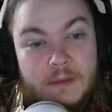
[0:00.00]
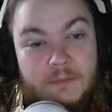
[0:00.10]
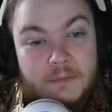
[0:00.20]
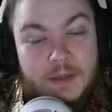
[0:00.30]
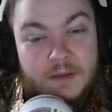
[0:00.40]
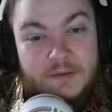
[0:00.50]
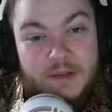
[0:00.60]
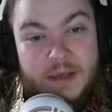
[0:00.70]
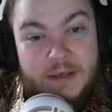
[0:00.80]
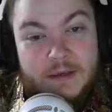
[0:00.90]
Because,
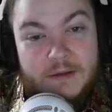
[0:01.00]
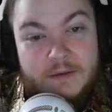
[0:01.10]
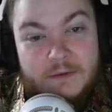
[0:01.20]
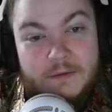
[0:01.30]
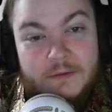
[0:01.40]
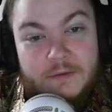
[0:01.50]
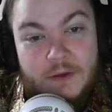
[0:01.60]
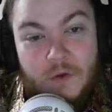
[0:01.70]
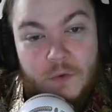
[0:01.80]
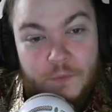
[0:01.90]
like,
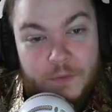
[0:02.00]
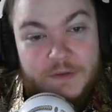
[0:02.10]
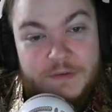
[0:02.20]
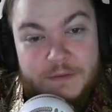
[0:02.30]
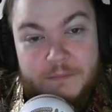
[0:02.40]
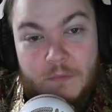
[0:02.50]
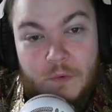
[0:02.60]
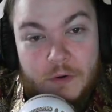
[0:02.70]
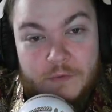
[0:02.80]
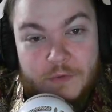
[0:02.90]
the whole reason
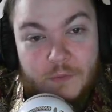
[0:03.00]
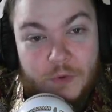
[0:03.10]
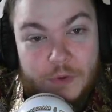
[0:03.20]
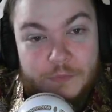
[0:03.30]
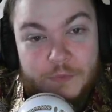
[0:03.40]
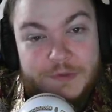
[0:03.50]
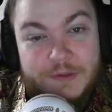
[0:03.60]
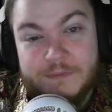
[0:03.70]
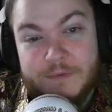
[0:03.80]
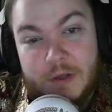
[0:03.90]
more of the world was
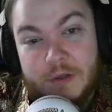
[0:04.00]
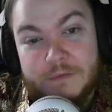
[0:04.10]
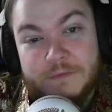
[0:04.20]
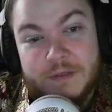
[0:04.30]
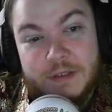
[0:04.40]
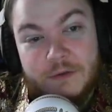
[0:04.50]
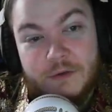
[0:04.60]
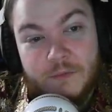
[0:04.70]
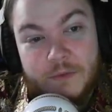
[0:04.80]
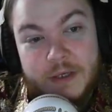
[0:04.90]
involved in
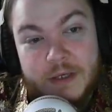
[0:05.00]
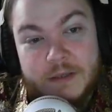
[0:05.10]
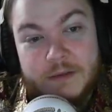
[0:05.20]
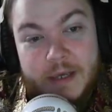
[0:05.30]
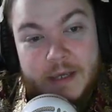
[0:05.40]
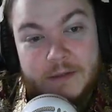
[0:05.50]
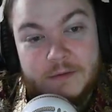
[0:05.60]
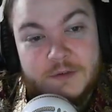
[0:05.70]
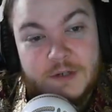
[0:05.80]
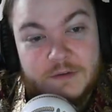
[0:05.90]
Korea
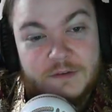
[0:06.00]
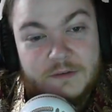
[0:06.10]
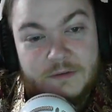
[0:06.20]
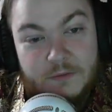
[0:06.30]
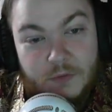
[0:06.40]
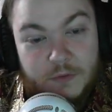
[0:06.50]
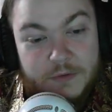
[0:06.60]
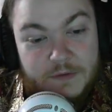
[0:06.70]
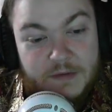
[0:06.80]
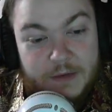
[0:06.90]
than just
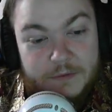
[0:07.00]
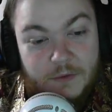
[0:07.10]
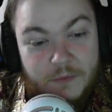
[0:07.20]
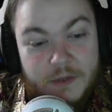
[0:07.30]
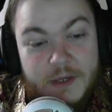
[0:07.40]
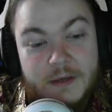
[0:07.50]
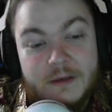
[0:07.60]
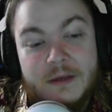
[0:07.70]
North and South Korea